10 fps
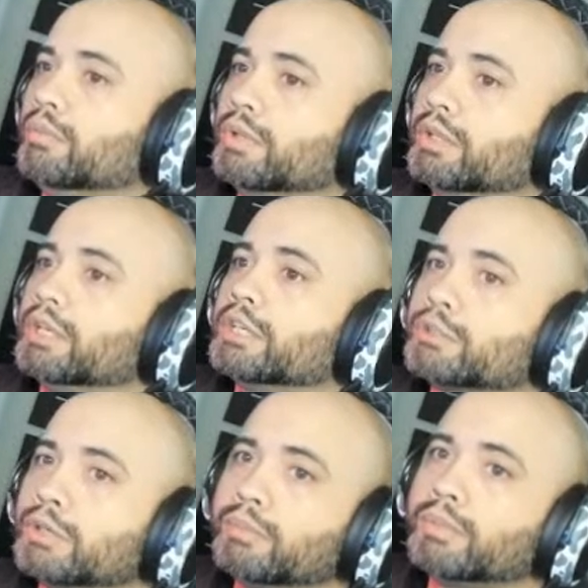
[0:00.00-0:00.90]
with an
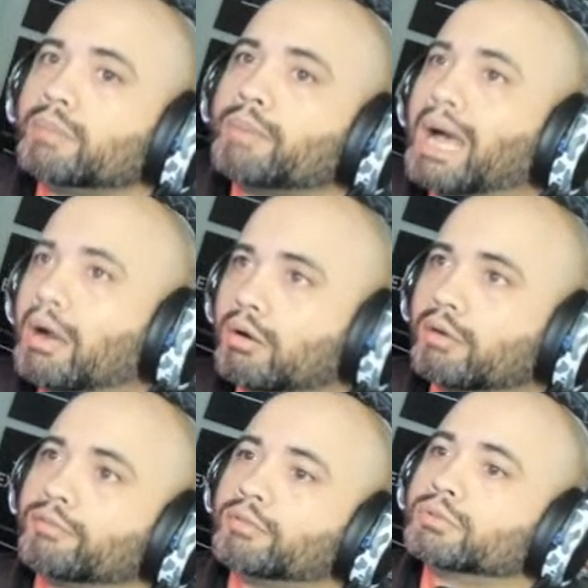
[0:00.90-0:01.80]
extremely
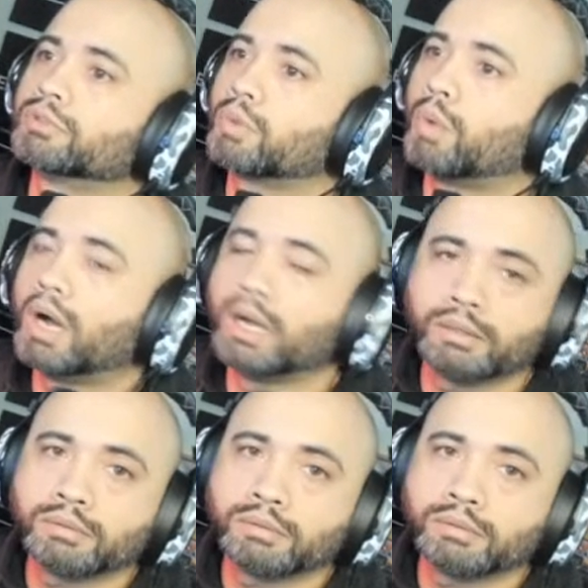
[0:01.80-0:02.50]
powerful squad,